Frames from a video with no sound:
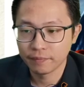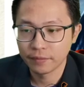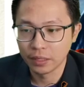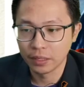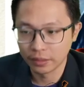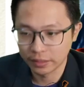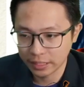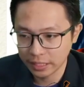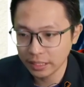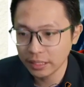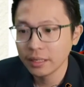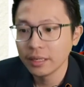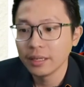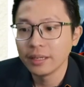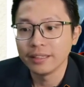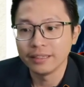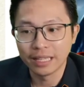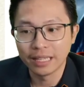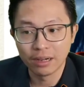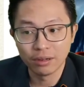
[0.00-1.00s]
Okay?
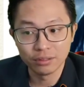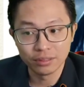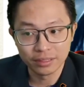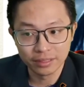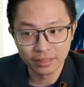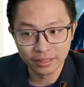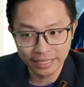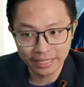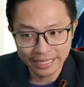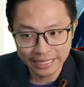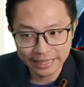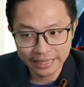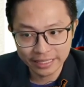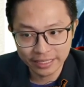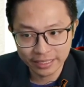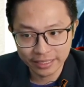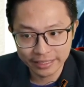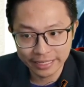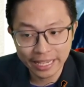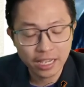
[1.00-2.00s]
Now, in
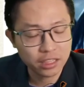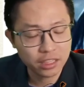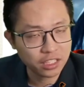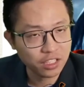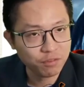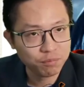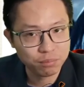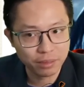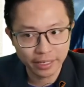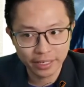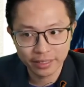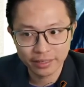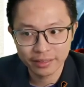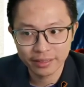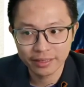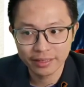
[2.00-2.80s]
the negative plate